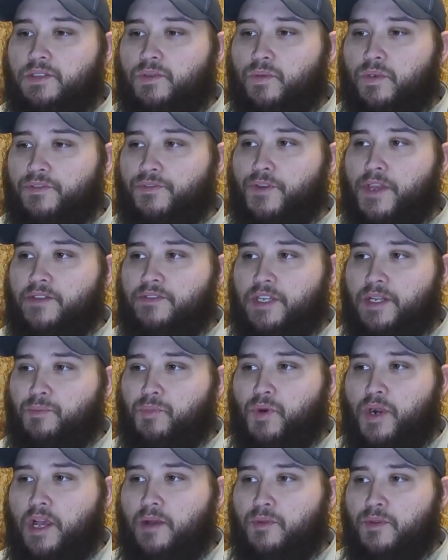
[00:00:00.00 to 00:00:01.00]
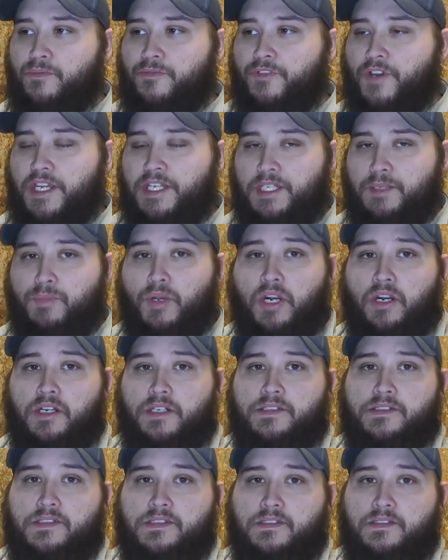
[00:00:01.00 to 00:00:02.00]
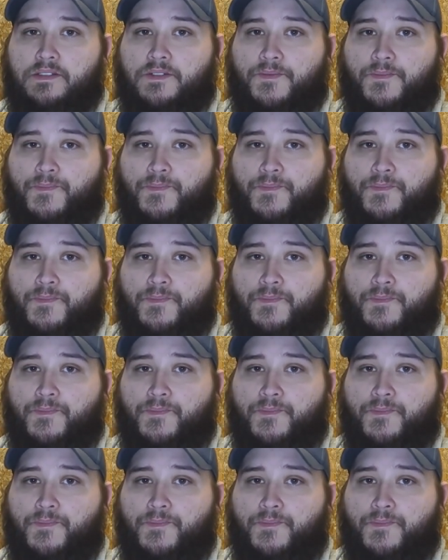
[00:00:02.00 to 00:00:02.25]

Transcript: We're having a problem finding parts.